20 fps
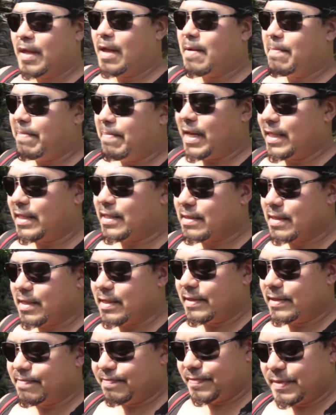But
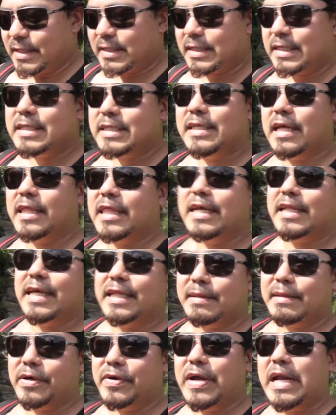this is the thing
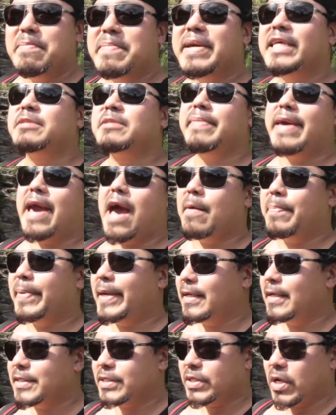that really makes me
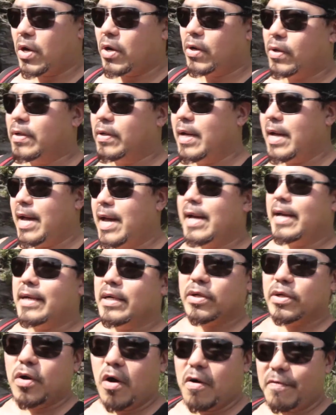happy, so
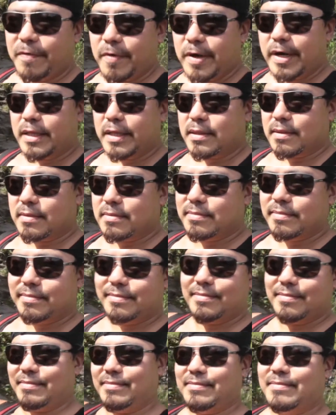go for it.
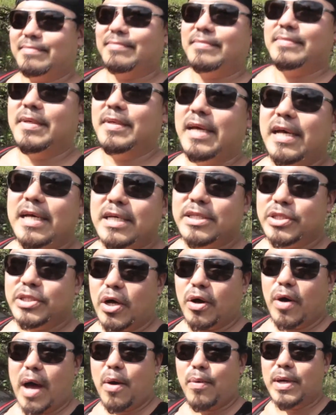
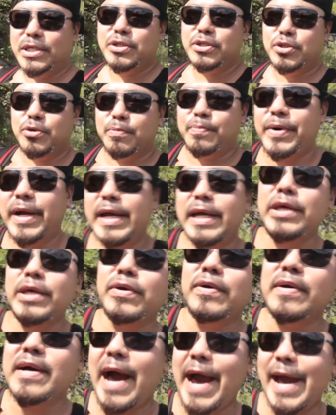So I want you to bring
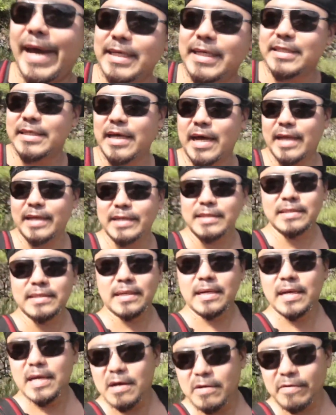you guys and
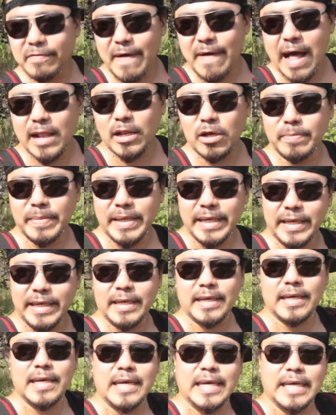follow me
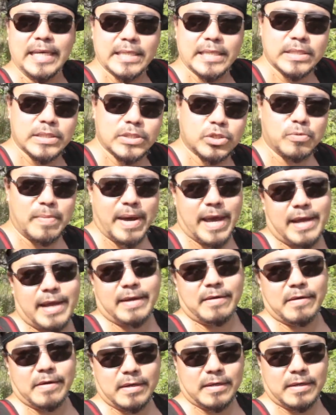to my